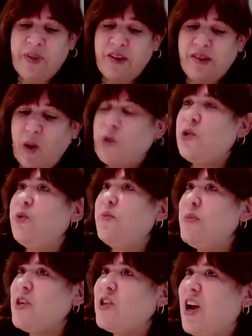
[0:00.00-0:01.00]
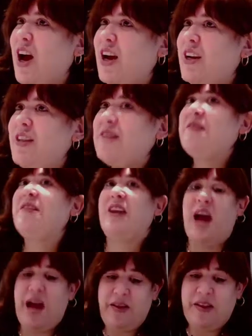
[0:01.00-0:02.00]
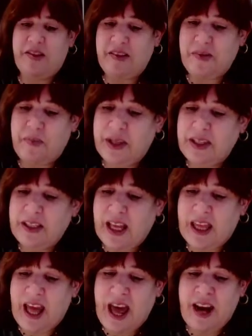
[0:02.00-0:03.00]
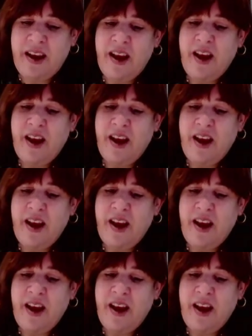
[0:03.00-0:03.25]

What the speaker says: So to the Mishkan, this is a building that